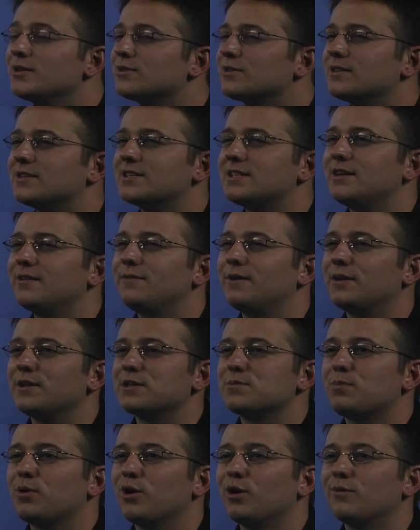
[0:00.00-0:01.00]
So the CFL
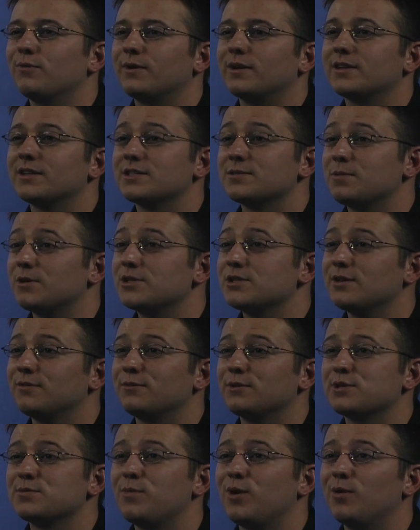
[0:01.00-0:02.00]
is perfect, especially
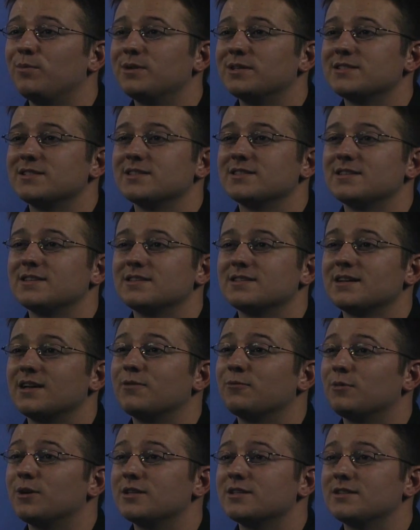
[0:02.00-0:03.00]
for small businesses
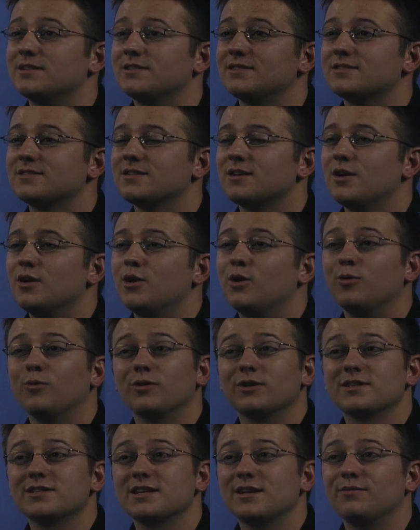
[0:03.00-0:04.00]
and residents who
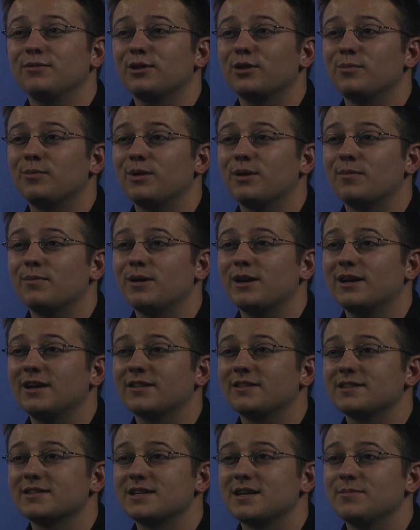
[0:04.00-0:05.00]
want to save a little bit of
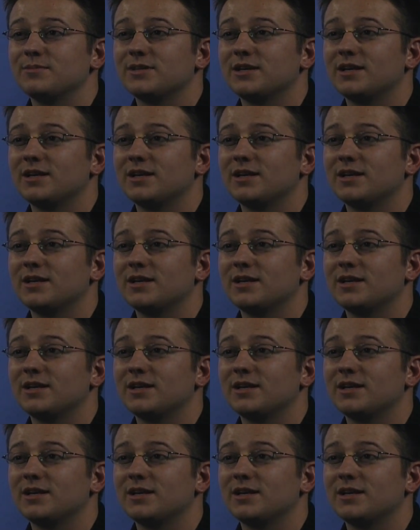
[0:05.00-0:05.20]
money at the same